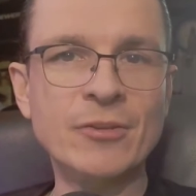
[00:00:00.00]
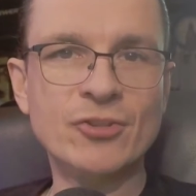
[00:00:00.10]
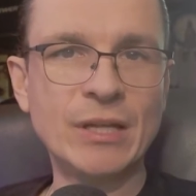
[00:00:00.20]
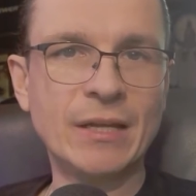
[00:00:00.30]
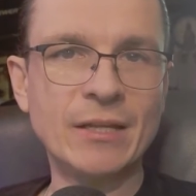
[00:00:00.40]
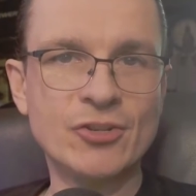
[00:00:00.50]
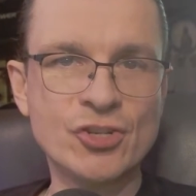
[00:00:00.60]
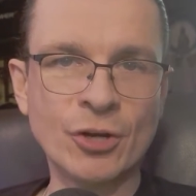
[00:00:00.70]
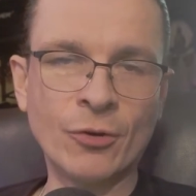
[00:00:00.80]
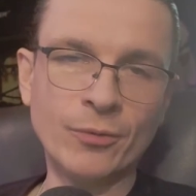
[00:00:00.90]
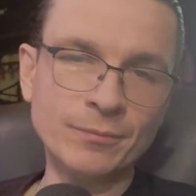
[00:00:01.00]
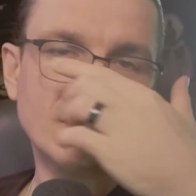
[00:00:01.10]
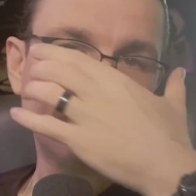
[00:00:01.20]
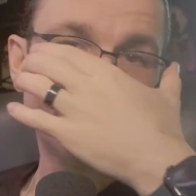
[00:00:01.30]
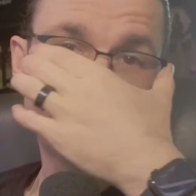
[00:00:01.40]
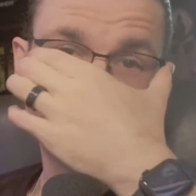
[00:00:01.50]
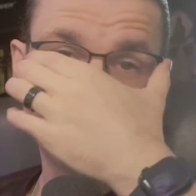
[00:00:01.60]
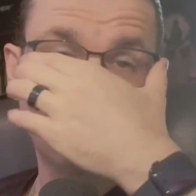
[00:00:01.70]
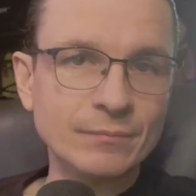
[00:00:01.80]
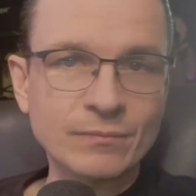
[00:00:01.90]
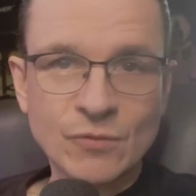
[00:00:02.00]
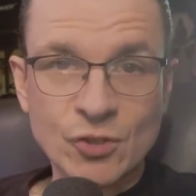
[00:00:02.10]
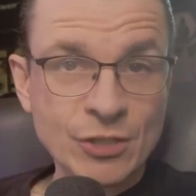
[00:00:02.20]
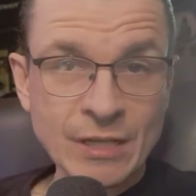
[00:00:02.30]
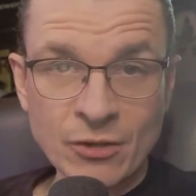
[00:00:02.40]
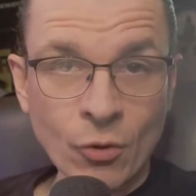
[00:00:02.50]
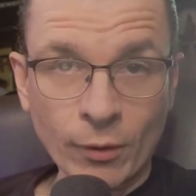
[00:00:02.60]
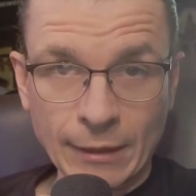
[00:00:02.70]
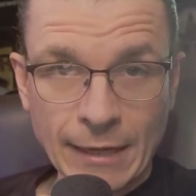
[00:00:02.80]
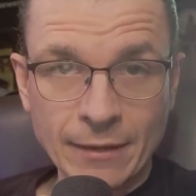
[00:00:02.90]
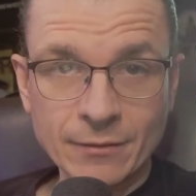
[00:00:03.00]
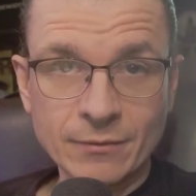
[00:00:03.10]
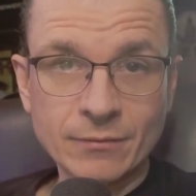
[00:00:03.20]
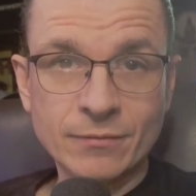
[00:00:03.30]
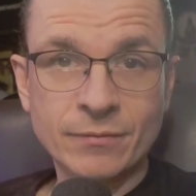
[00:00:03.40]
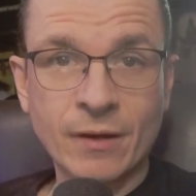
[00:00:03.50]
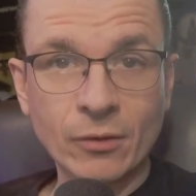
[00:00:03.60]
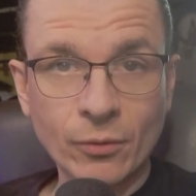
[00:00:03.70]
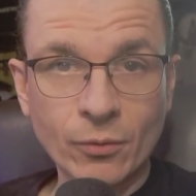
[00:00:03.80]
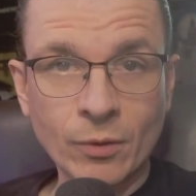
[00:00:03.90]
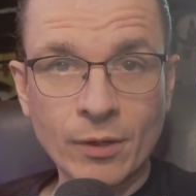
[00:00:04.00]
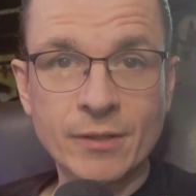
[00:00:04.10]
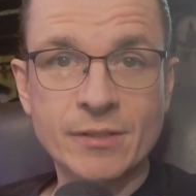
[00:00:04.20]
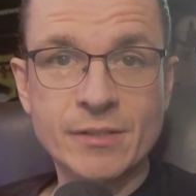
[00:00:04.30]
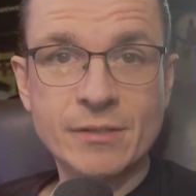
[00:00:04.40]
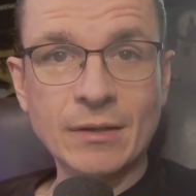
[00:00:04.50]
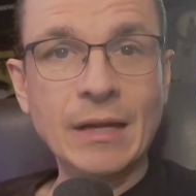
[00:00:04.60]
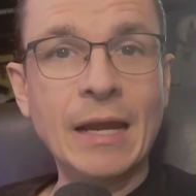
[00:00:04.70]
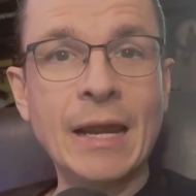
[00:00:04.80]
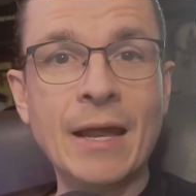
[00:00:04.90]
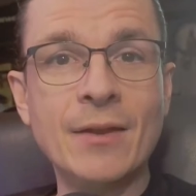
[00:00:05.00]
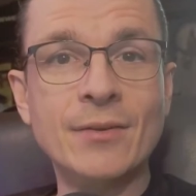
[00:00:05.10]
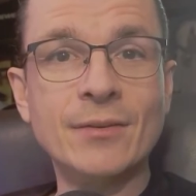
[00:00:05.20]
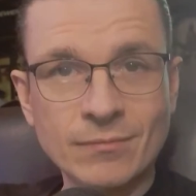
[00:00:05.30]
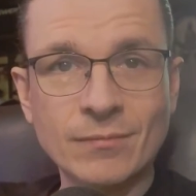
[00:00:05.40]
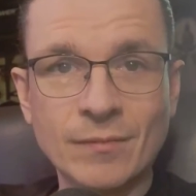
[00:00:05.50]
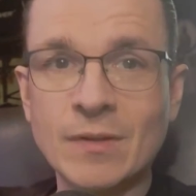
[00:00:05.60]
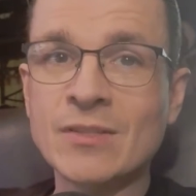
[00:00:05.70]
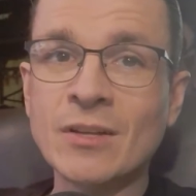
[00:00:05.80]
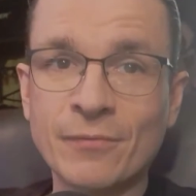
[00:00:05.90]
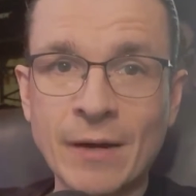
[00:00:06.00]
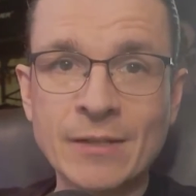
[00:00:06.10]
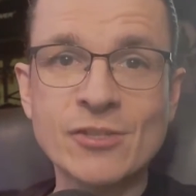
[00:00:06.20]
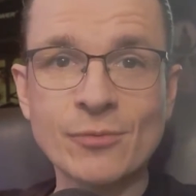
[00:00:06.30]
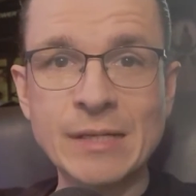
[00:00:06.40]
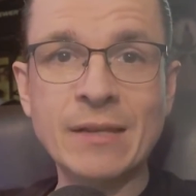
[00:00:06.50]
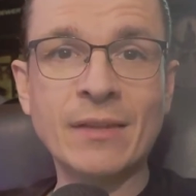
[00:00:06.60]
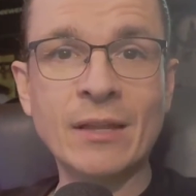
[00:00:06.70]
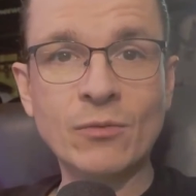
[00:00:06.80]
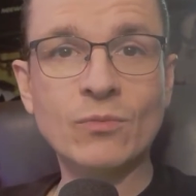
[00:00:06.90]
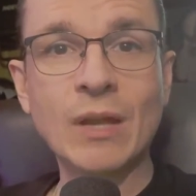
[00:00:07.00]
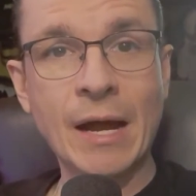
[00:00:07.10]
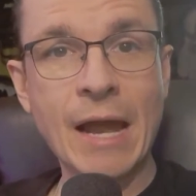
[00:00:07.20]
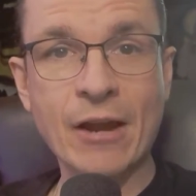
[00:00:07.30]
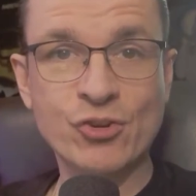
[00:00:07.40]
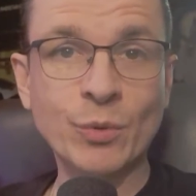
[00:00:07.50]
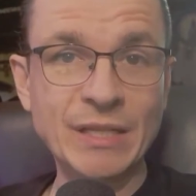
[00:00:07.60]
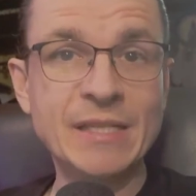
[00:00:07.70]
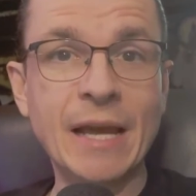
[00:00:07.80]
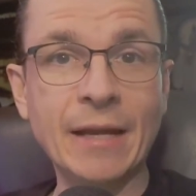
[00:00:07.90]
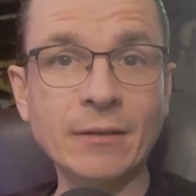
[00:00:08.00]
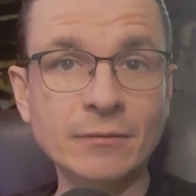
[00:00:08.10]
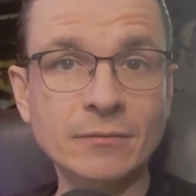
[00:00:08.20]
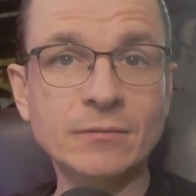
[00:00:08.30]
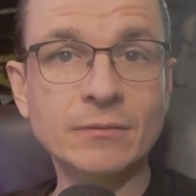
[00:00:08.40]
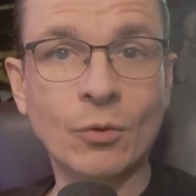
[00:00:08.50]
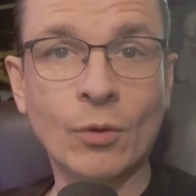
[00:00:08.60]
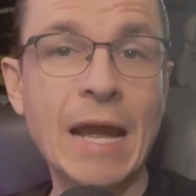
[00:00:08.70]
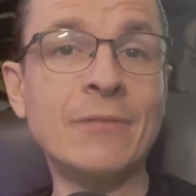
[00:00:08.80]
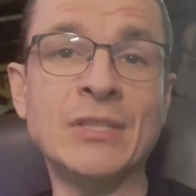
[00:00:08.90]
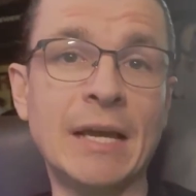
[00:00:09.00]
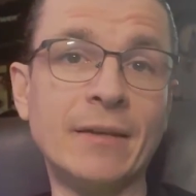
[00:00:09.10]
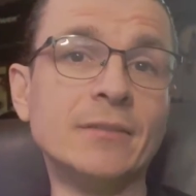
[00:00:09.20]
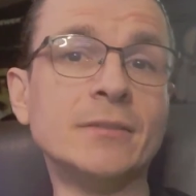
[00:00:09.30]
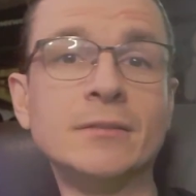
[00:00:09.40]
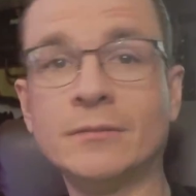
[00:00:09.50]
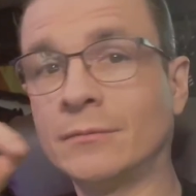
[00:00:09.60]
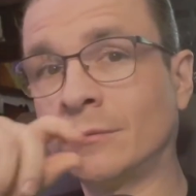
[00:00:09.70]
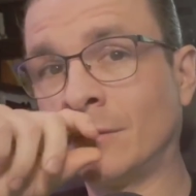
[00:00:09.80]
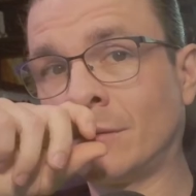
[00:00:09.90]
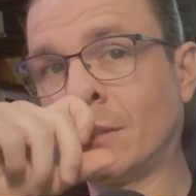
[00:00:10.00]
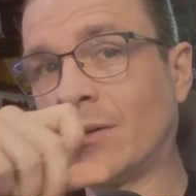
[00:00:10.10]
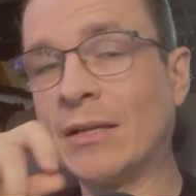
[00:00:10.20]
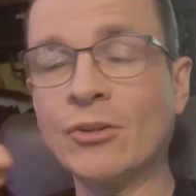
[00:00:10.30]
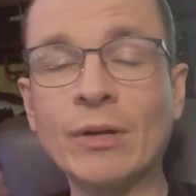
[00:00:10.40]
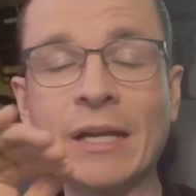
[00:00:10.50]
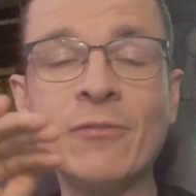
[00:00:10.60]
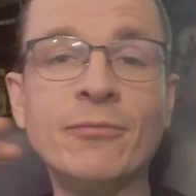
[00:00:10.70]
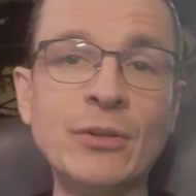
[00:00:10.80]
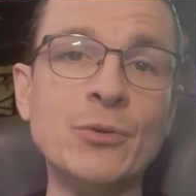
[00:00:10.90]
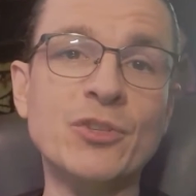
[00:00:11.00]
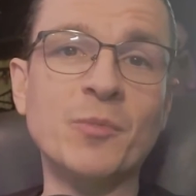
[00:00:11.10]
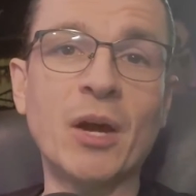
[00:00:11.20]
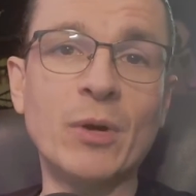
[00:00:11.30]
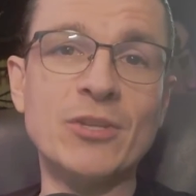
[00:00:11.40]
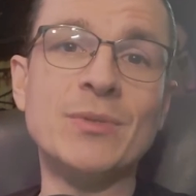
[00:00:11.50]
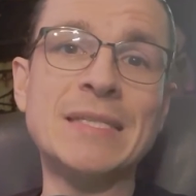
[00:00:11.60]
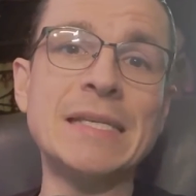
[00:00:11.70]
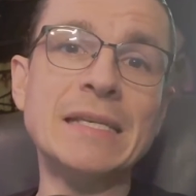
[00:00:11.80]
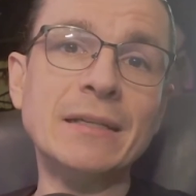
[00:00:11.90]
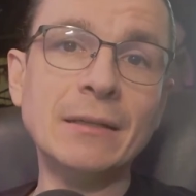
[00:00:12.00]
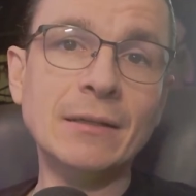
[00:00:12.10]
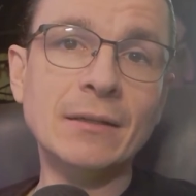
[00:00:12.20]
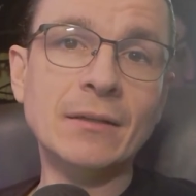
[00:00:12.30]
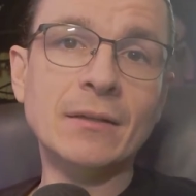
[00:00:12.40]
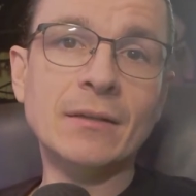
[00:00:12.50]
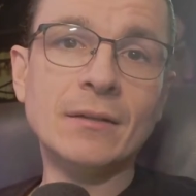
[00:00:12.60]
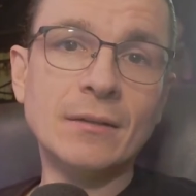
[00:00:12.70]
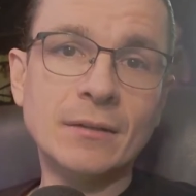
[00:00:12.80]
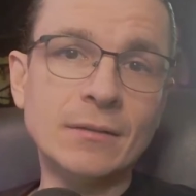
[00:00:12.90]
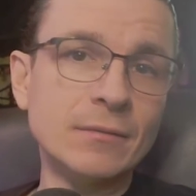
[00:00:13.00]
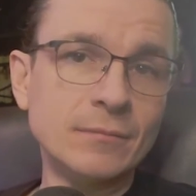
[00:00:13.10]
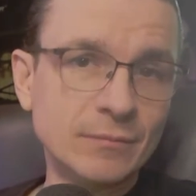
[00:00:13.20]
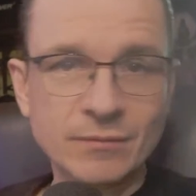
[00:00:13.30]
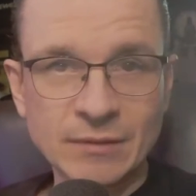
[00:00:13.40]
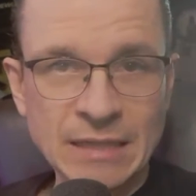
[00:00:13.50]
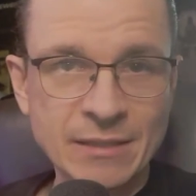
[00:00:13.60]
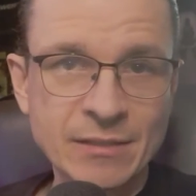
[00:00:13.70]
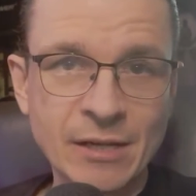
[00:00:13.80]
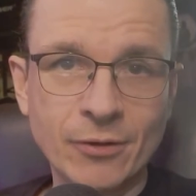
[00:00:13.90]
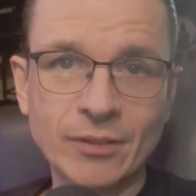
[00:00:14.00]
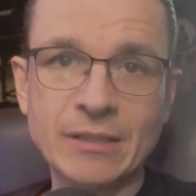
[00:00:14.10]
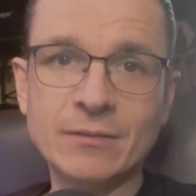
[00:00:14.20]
that gets shown, so just ignore that. Follow the words and the stuff on screen that I actually say or have said. All right, don't get confused by what you see necessarily.